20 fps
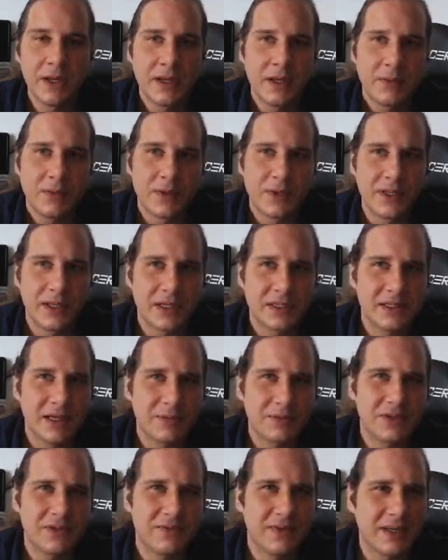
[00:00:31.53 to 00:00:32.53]
With the
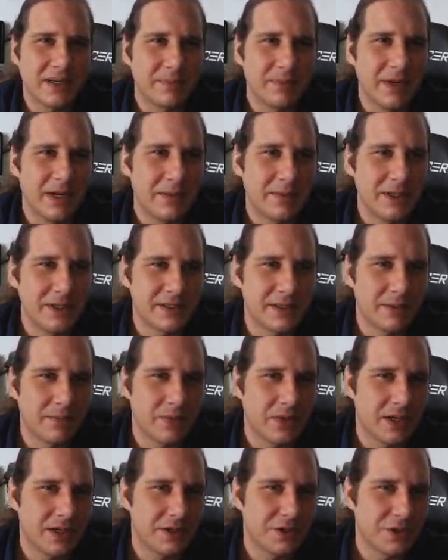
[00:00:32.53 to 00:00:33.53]
exception of like maybe some
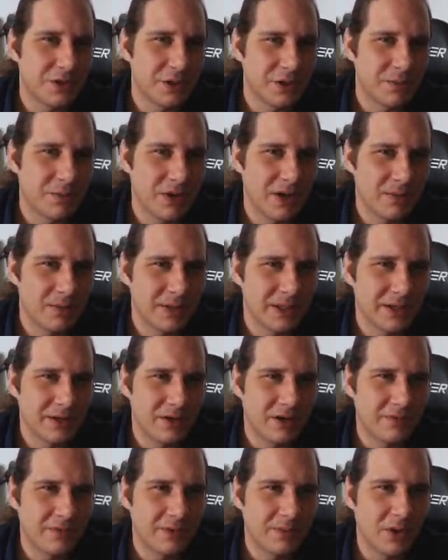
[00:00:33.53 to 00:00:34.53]
things you could probably get
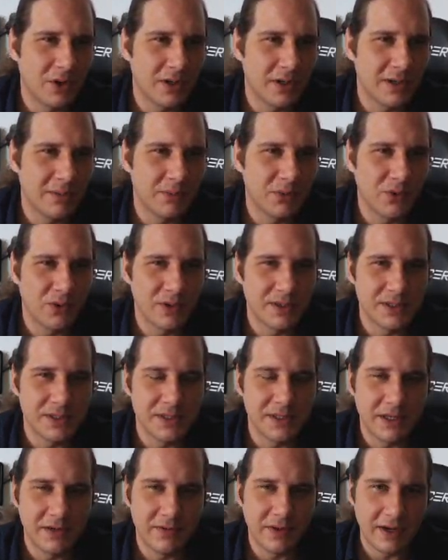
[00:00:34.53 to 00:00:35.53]
off the market board
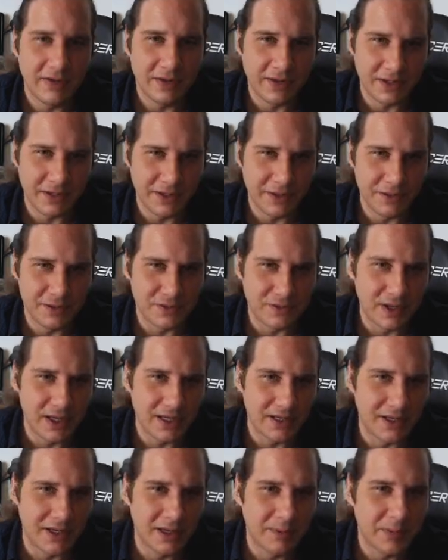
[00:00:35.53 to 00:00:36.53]
instead of having to use
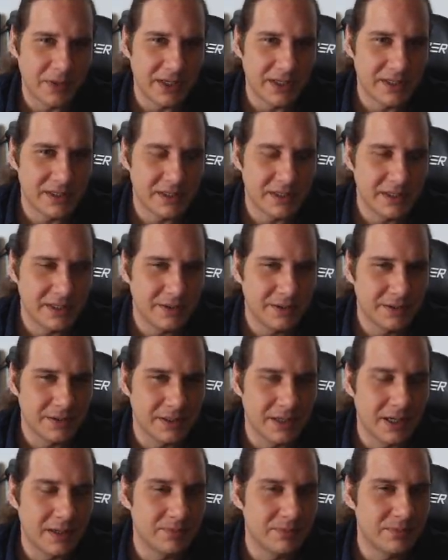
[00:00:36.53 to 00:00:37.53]
Grand Company seals.
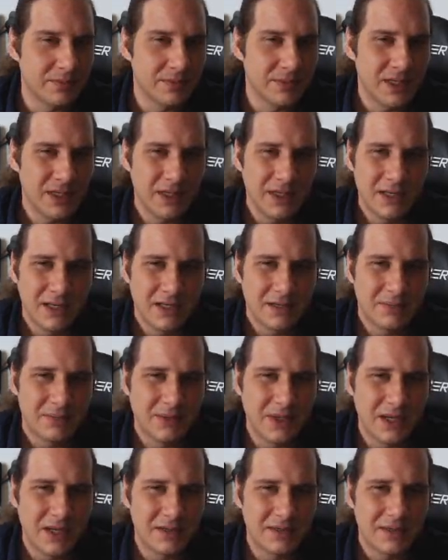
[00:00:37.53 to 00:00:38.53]
I'm
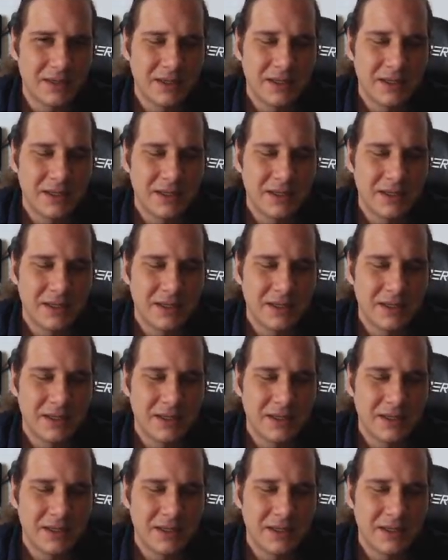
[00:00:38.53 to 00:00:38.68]
not